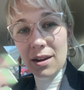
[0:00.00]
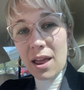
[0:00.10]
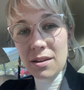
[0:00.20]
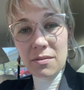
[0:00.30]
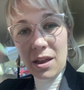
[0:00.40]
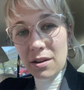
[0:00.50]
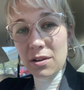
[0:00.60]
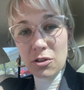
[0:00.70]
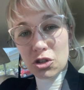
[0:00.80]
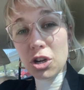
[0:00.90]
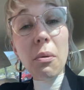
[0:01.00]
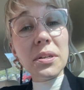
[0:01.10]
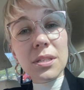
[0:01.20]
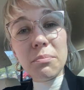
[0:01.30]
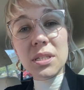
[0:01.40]
and and and and show
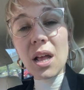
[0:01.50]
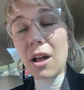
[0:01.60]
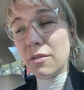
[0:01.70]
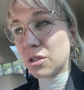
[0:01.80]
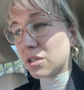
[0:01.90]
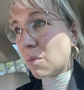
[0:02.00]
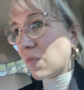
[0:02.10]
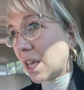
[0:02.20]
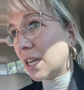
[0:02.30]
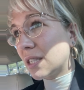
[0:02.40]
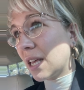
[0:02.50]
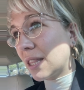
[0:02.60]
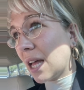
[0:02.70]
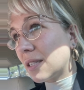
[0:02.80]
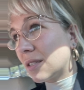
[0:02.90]
us themselves or something? And it's
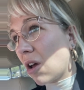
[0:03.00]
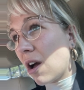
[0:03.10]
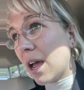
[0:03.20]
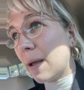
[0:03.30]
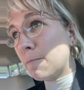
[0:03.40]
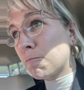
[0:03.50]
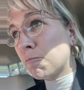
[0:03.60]
like that's not